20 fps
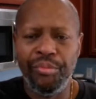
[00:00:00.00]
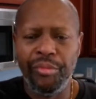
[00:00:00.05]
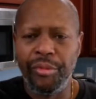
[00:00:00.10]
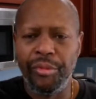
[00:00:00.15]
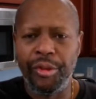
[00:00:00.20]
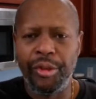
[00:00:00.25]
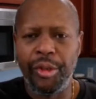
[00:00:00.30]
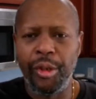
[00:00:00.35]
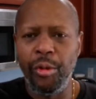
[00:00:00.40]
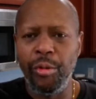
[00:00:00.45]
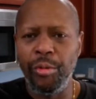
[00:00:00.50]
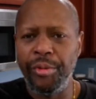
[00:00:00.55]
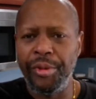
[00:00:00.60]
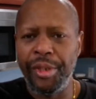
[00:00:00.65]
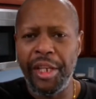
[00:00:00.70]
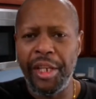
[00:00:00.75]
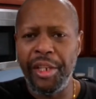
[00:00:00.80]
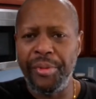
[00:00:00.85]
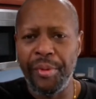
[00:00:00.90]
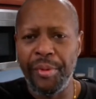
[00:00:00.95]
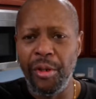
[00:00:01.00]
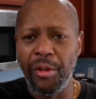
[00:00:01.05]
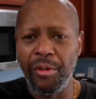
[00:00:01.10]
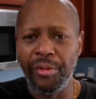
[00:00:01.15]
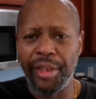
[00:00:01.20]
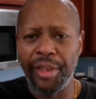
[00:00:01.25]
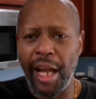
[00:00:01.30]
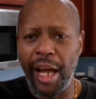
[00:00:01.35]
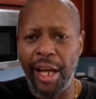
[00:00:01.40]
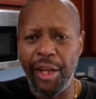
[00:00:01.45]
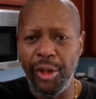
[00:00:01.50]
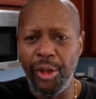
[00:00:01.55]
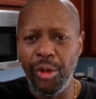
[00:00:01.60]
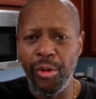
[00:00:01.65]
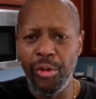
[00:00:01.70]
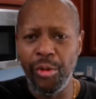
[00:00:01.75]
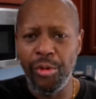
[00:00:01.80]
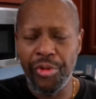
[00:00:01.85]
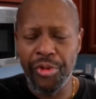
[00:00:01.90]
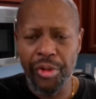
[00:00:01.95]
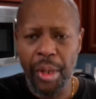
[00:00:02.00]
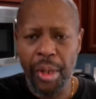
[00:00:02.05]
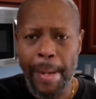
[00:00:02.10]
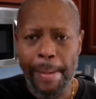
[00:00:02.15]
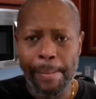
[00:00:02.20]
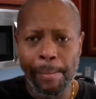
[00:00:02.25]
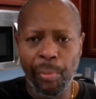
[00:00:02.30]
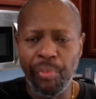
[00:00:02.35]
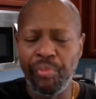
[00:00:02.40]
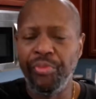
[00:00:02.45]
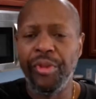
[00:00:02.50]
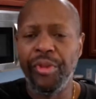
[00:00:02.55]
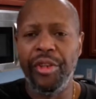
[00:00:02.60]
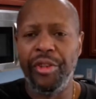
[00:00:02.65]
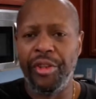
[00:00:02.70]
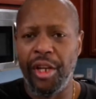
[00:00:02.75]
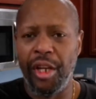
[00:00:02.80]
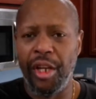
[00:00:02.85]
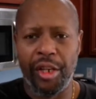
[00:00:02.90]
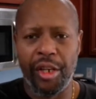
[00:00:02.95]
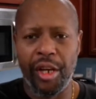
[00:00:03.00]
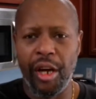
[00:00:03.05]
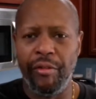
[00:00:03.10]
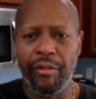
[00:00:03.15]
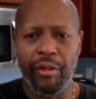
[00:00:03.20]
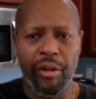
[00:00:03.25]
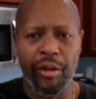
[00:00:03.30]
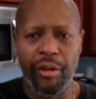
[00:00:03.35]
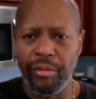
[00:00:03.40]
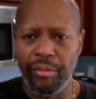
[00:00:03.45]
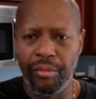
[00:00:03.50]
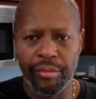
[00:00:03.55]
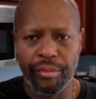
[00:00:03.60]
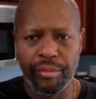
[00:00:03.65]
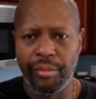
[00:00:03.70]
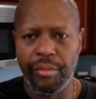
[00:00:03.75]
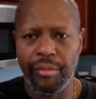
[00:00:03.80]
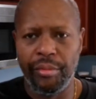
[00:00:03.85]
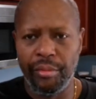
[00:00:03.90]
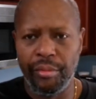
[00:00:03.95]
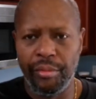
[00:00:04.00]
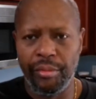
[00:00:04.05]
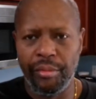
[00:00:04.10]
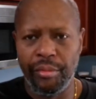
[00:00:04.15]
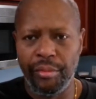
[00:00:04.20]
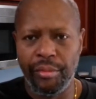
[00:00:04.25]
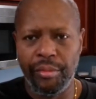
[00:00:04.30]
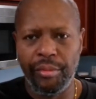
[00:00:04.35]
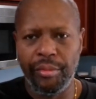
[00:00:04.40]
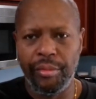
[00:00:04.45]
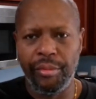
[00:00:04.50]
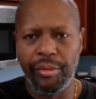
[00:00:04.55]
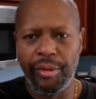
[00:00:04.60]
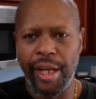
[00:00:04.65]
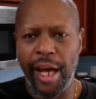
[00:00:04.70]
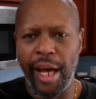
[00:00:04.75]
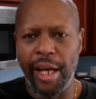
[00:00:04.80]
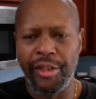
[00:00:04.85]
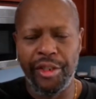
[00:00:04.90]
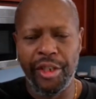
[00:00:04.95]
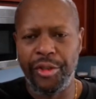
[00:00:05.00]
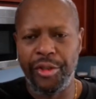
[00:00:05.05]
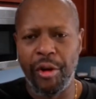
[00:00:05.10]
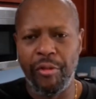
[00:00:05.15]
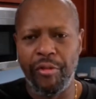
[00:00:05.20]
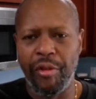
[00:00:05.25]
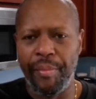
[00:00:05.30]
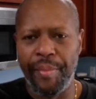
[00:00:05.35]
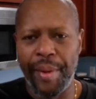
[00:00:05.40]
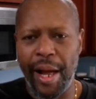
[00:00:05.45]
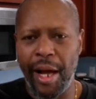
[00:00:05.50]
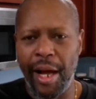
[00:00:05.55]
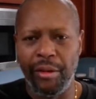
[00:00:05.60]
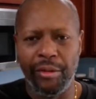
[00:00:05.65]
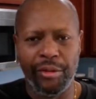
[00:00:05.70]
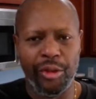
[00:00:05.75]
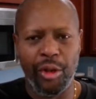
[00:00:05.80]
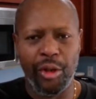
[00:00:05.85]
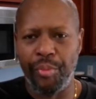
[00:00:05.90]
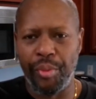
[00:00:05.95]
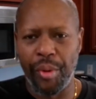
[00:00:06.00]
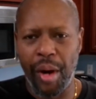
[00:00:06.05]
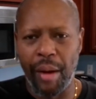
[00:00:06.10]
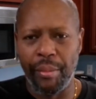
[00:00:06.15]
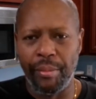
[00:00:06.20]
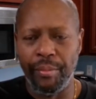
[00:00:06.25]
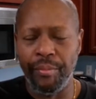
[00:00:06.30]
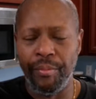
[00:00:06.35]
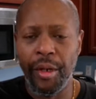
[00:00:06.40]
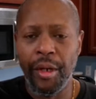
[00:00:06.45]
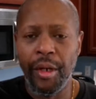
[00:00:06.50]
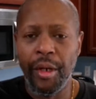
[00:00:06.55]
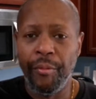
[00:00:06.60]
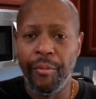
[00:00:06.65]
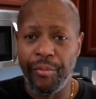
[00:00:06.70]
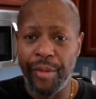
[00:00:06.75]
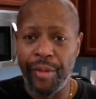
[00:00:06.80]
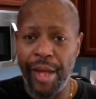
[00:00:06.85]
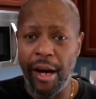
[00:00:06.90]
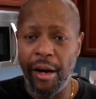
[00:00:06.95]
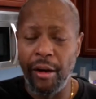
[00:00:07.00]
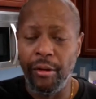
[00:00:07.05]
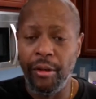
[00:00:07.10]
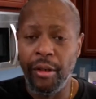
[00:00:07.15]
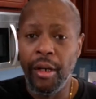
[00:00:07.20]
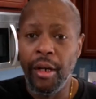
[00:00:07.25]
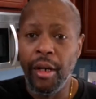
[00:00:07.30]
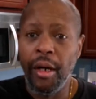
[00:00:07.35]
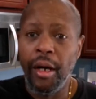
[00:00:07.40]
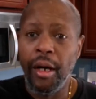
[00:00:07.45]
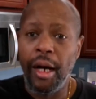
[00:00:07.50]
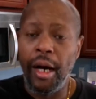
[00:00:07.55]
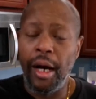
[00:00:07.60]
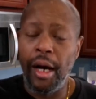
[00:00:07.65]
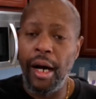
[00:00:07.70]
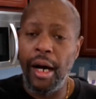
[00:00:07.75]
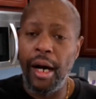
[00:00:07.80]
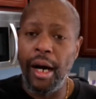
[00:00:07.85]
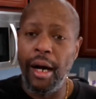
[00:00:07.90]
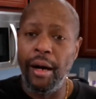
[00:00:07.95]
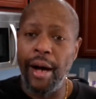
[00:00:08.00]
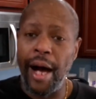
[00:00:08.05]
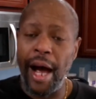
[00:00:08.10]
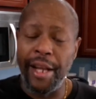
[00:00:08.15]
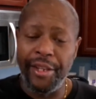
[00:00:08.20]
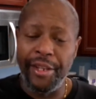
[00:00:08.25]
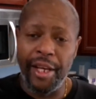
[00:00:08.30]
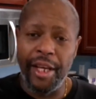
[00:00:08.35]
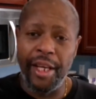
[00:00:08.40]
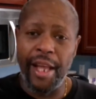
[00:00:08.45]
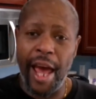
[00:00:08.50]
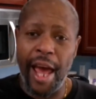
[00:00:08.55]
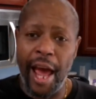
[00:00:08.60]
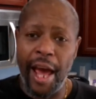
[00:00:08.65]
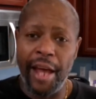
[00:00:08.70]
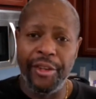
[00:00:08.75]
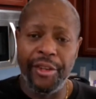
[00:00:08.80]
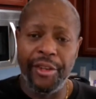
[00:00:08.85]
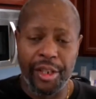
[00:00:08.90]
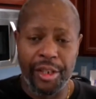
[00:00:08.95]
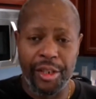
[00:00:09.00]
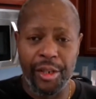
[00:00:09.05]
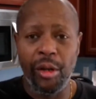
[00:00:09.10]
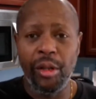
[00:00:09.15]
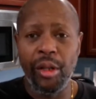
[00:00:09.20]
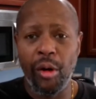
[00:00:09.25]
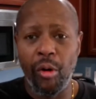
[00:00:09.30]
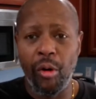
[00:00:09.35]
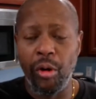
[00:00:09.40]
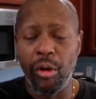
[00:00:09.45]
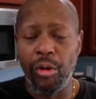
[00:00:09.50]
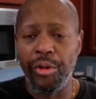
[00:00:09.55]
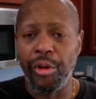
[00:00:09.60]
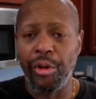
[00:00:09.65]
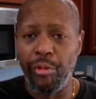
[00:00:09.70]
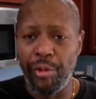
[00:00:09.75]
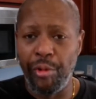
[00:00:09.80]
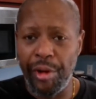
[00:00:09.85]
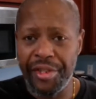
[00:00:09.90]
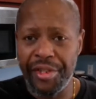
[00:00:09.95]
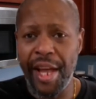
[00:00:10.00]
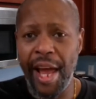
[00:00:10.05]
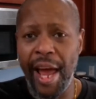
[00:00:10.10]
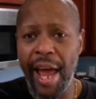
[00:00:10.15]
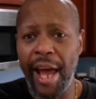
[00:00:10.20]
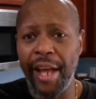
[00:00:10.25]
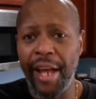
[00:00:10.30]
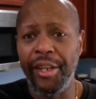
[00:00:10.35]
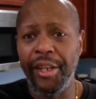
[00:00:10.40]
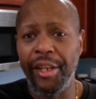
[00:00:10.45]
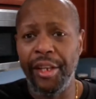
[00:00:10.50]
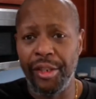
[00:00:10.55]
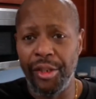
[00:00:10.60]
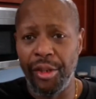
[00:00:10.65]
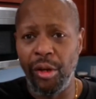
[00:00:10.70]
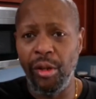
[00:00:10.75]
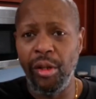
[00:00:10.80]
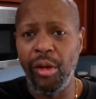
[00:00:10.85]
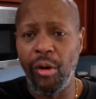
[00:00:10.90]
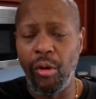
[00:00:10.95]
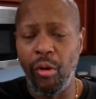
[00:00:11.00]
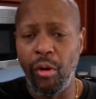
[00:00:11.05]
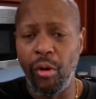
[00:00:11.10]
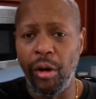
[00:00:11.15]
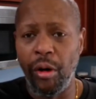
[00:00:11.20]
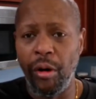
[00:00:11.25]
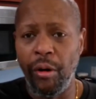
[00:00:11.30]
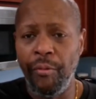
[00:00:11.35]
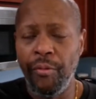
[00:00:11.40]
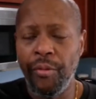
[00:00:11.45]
two teaspoons that I use is gonna cover that just over a pound, no problem. Now, uh, I did add the canola oil. The reason I added the canola oil